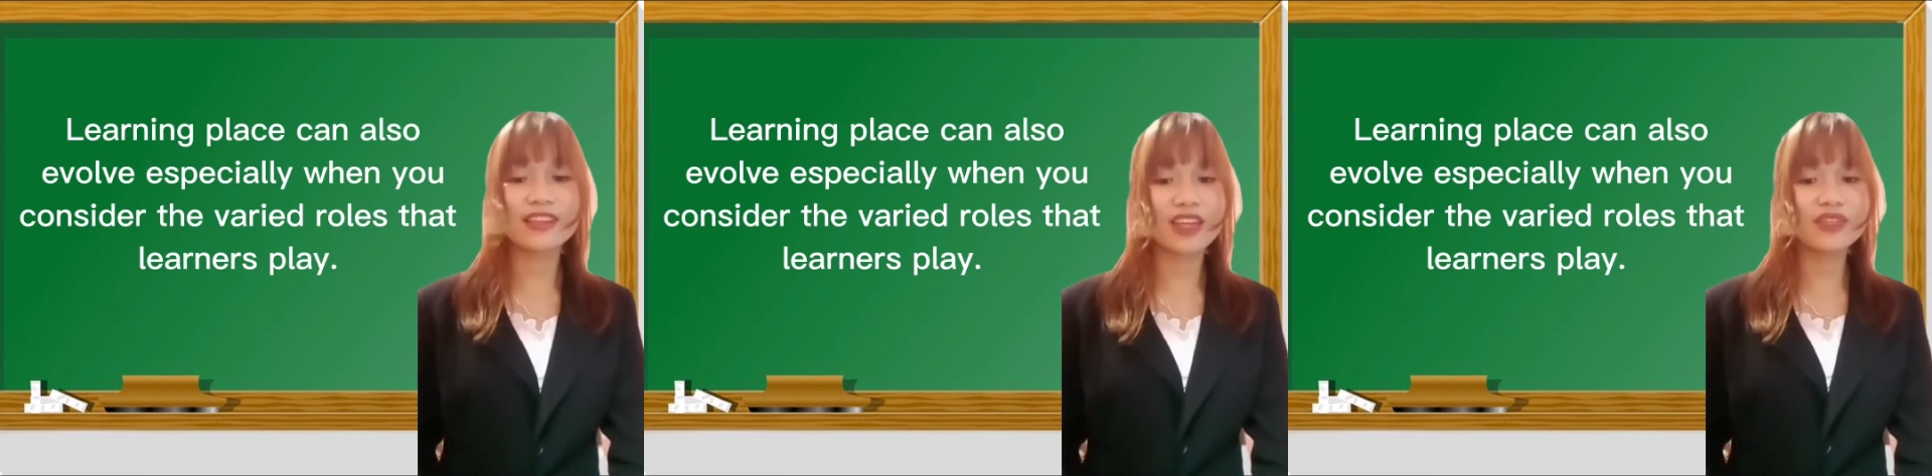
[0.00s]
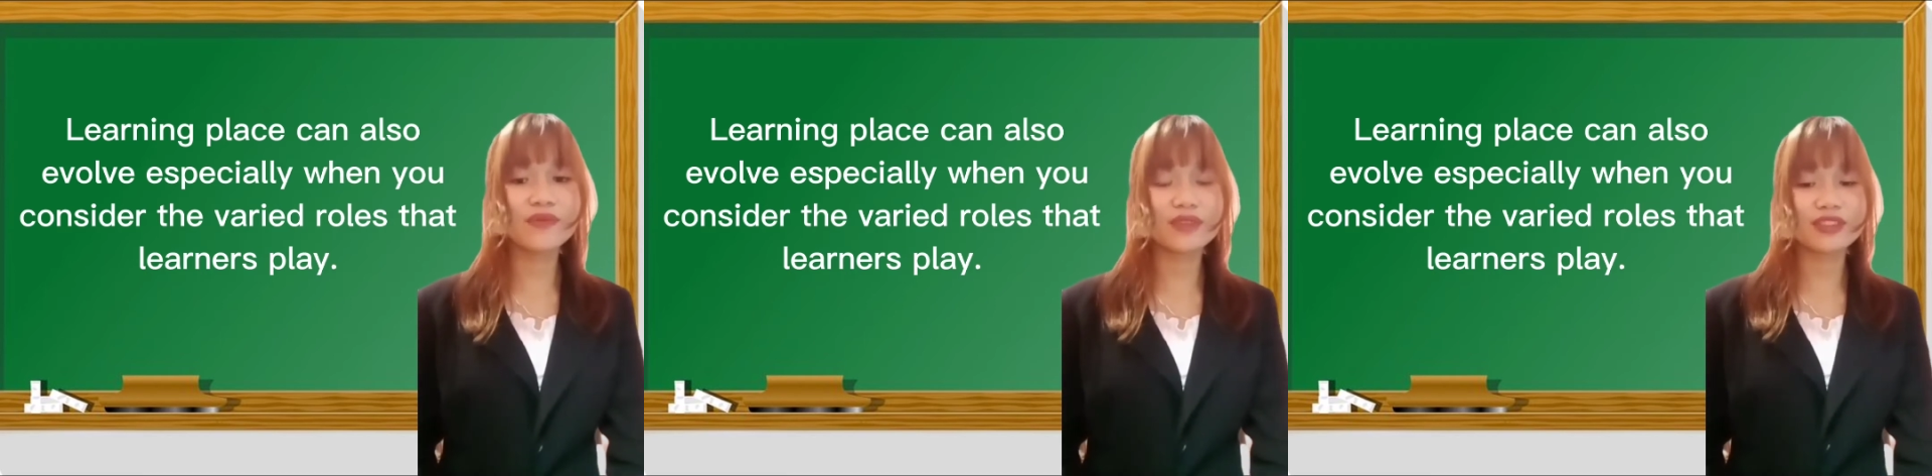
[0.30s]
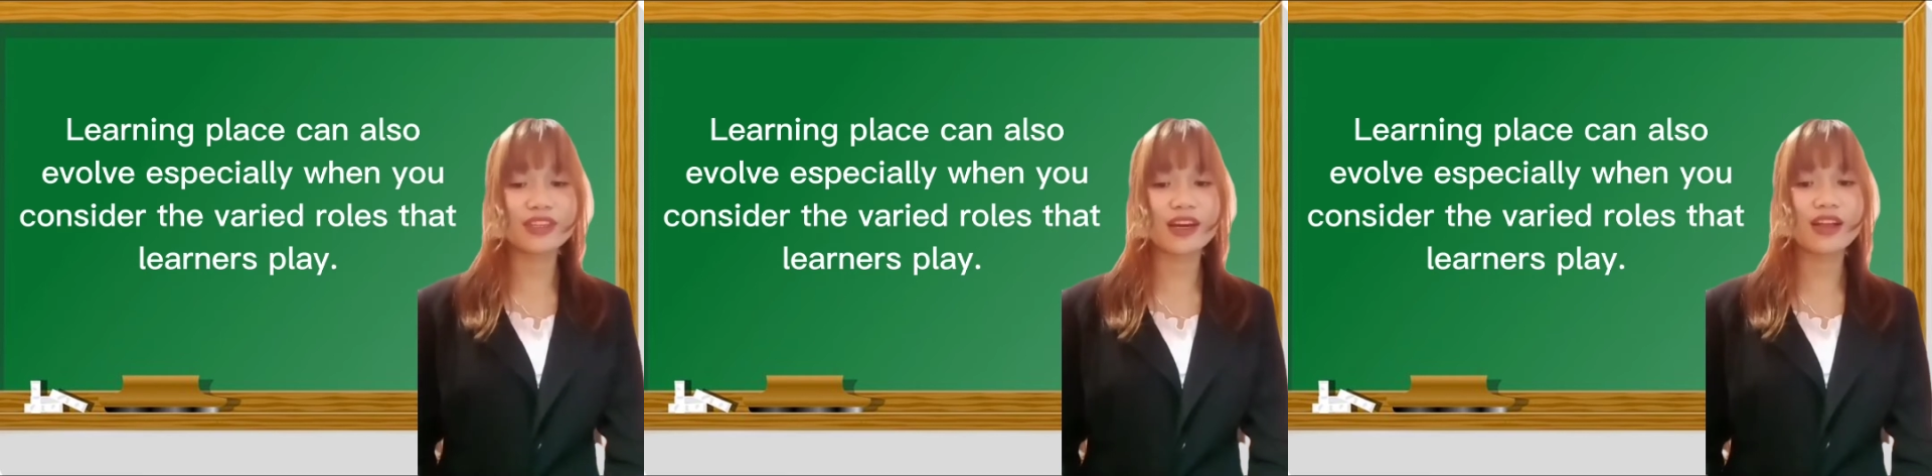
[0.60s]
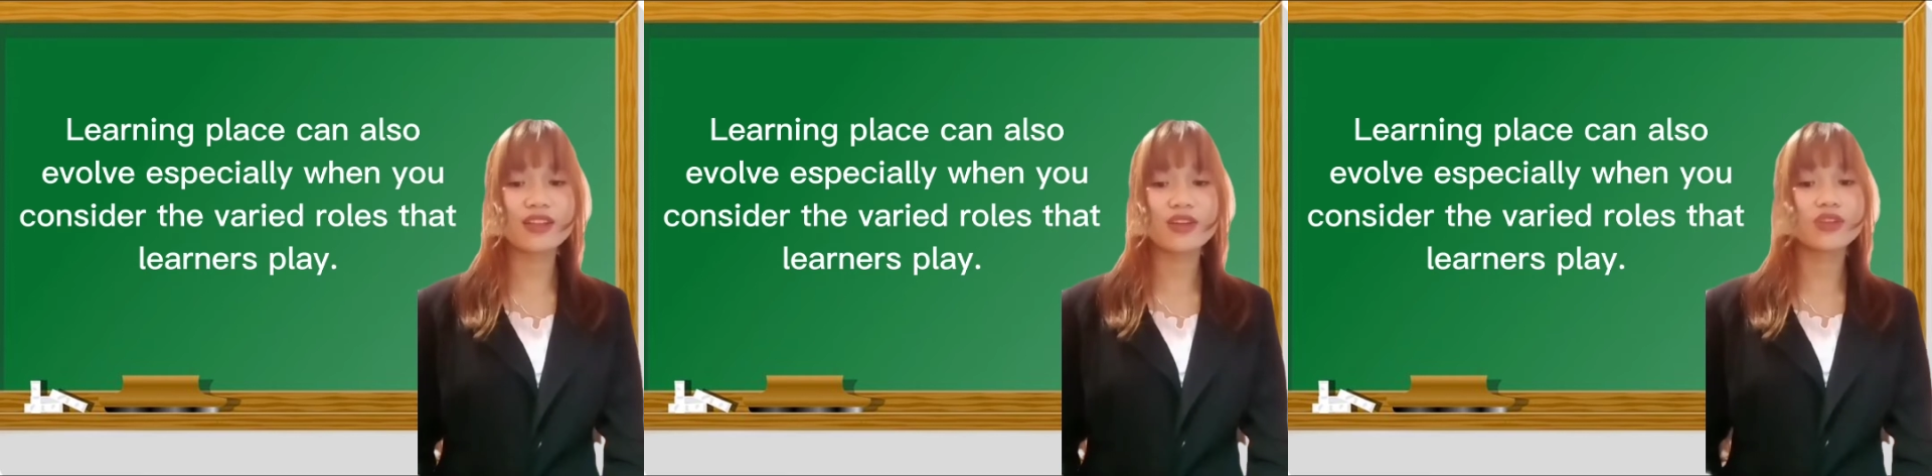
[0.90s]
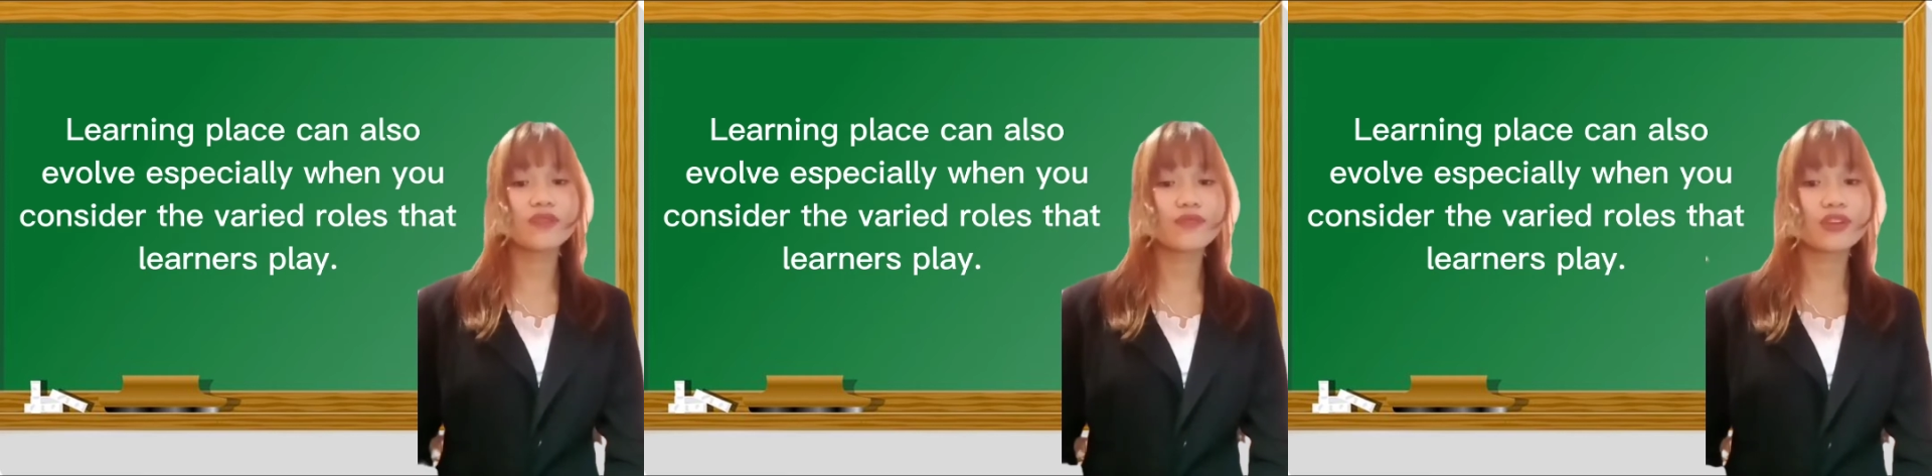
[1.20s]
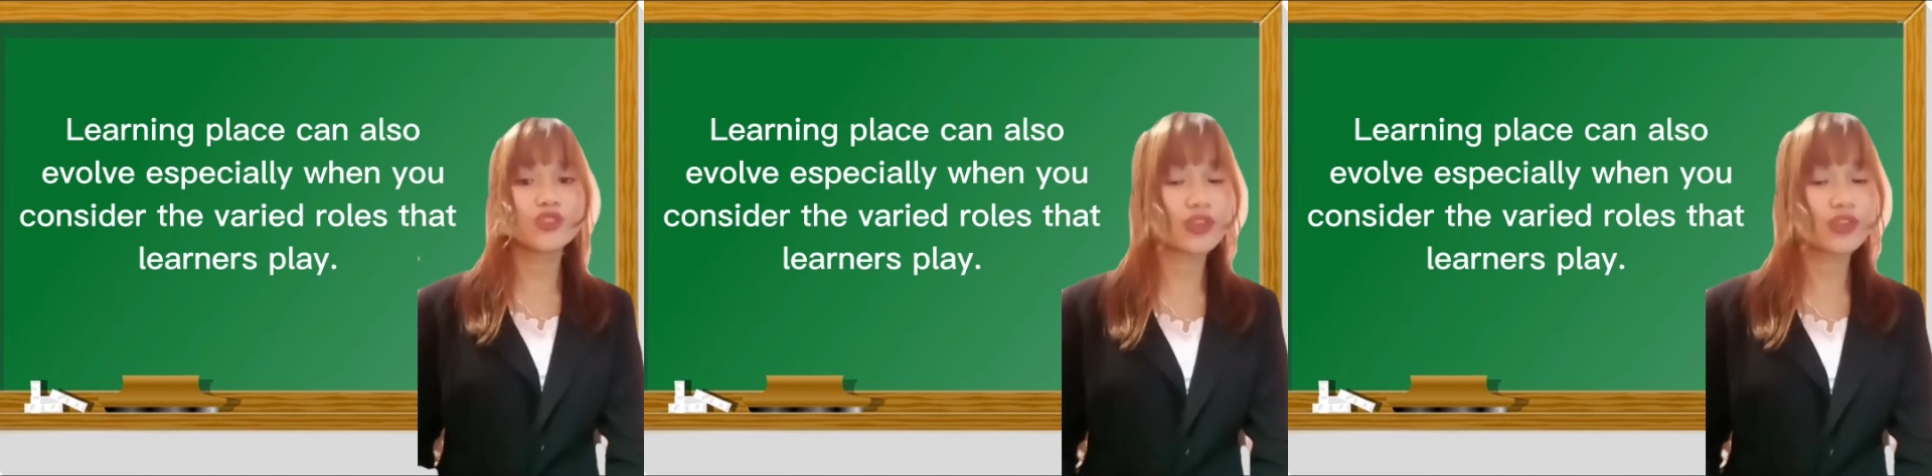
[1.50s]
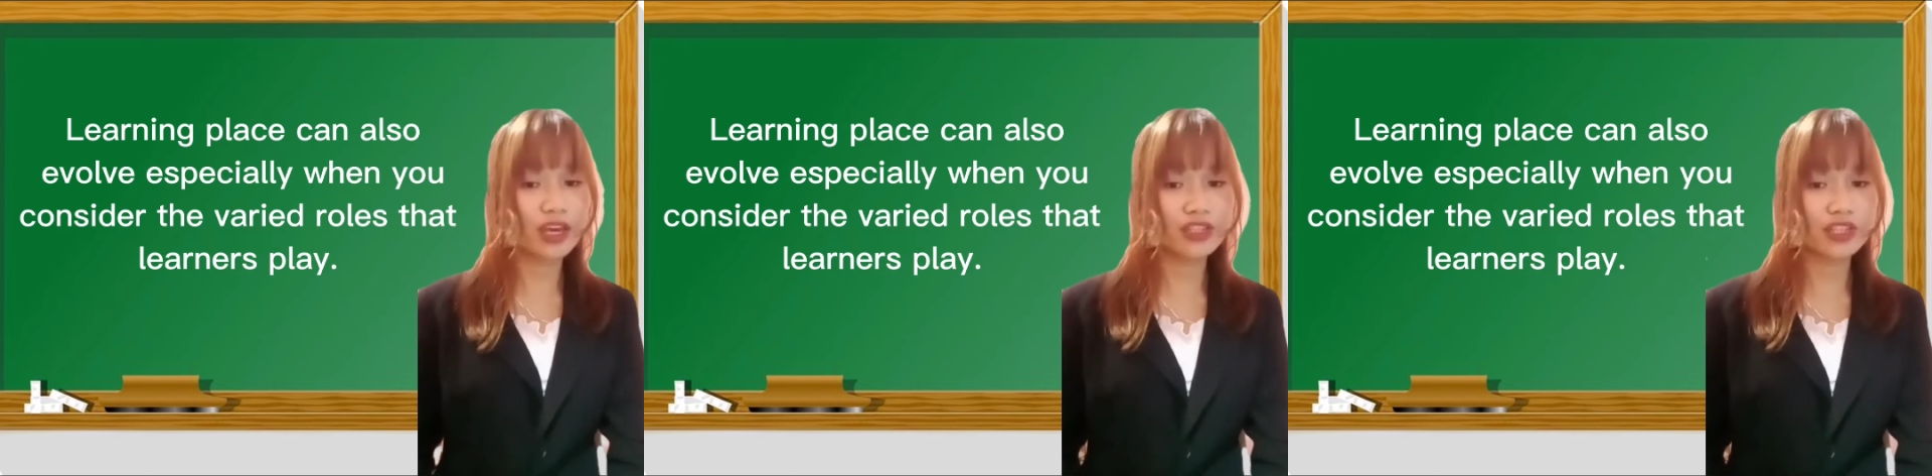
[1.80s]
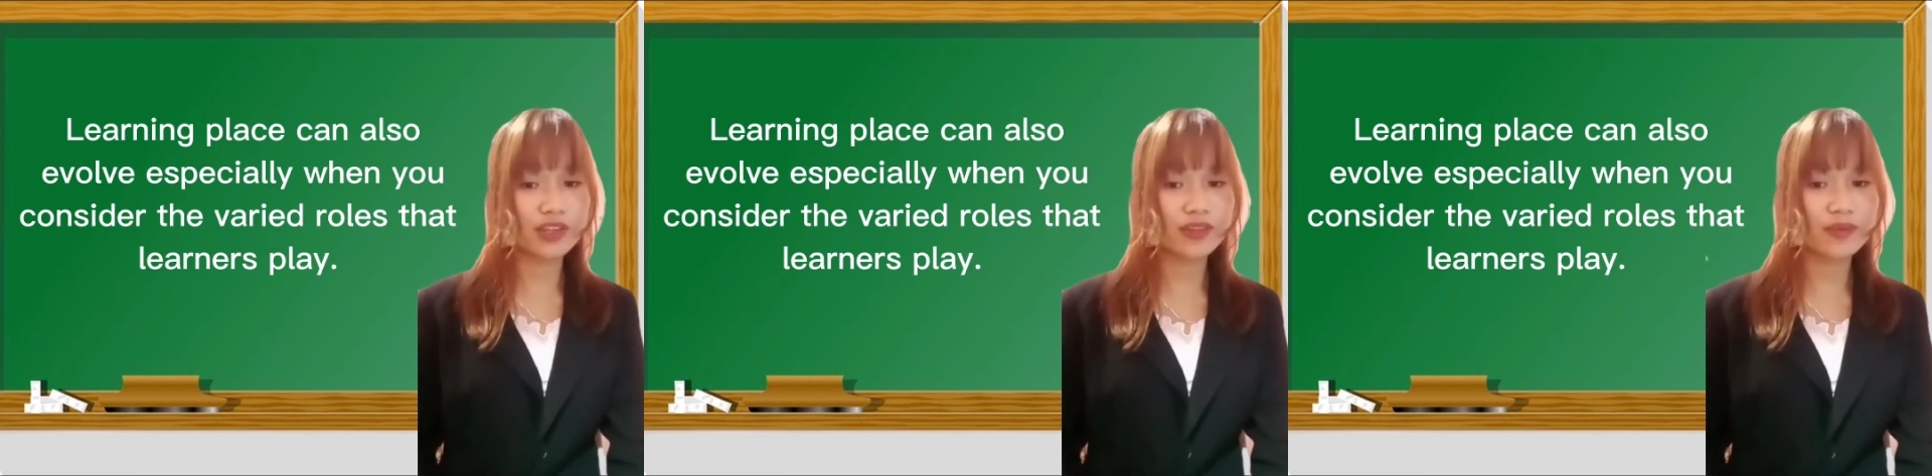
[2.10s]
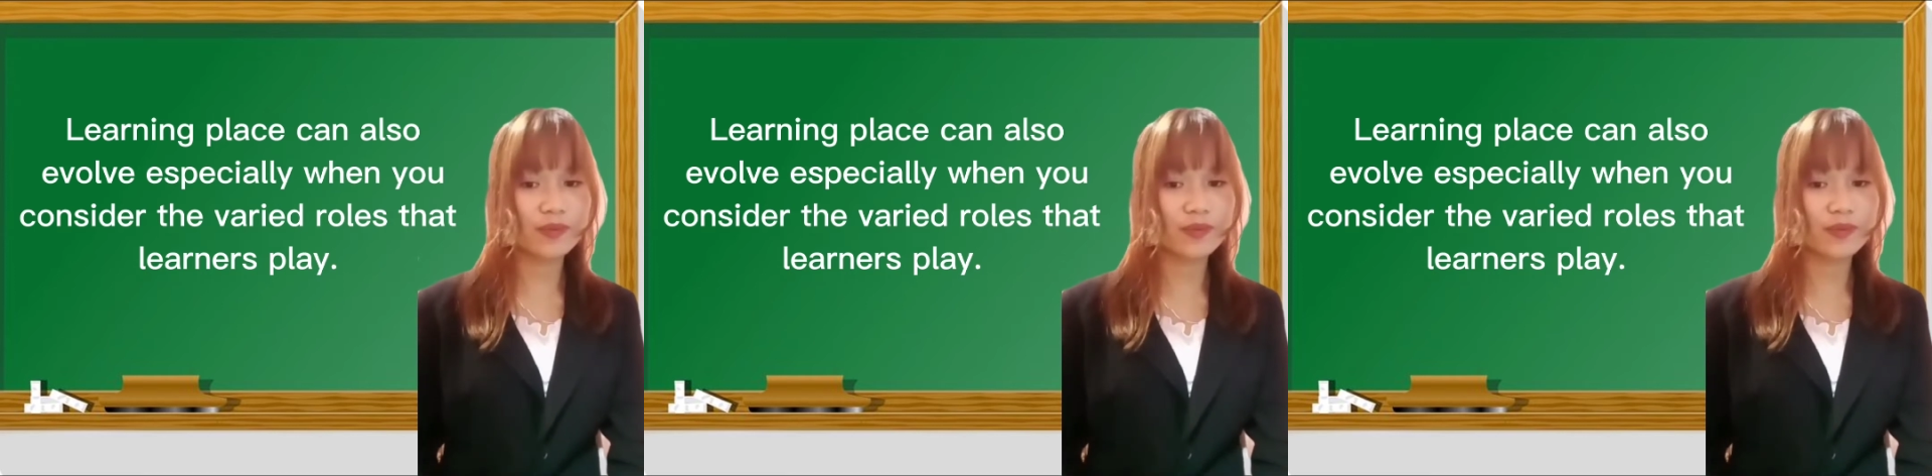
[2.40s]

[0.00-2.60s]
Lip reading: in any physical or virtual location.